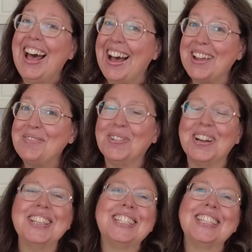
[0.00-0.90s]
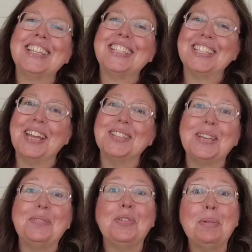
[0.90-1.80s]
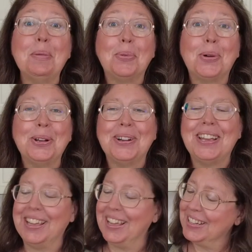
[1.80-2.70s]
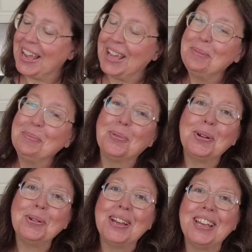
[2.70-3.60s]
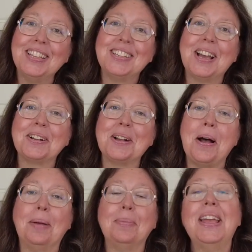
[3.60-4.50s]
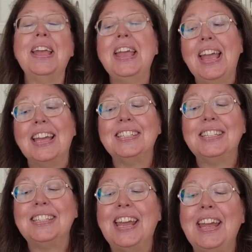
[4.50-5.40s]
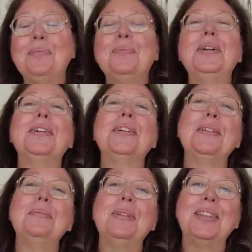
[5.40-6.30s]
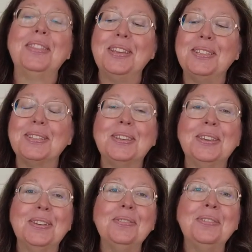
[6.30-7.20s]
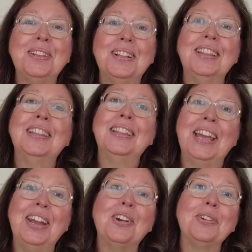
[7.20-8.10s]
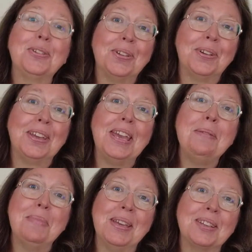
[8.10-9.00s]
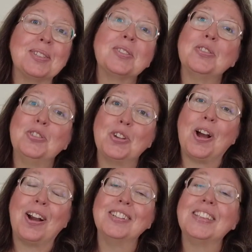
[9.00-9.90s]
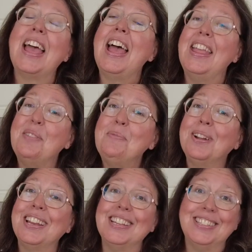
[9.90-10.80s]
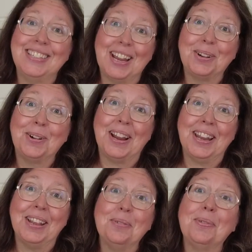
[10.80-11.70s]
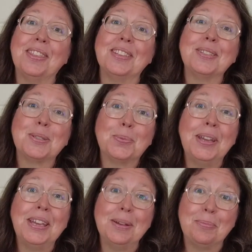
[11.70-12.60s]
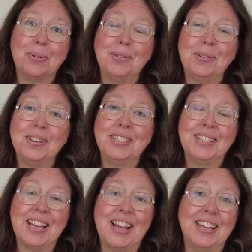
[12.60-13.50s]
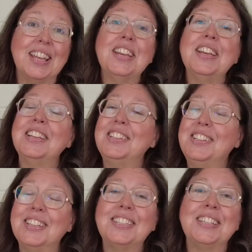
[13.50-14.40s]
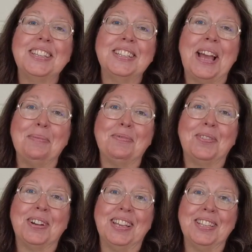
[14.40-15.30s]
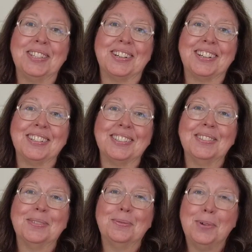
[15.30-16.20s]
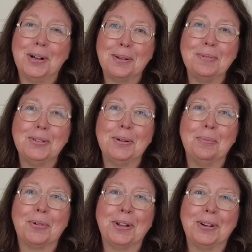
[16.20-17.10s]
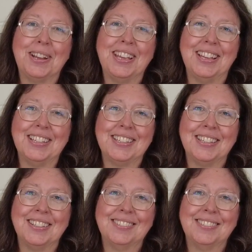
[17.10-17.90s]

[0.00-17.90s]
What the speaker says: Hi friends, it's Nancy from Embroidery It at embroideryit.com, and today we are going to make these cute little layered cookie mix jars, and then we're going to decorate it with a sweet embroidery design just in time for Easter. Welcome to Embroidery It.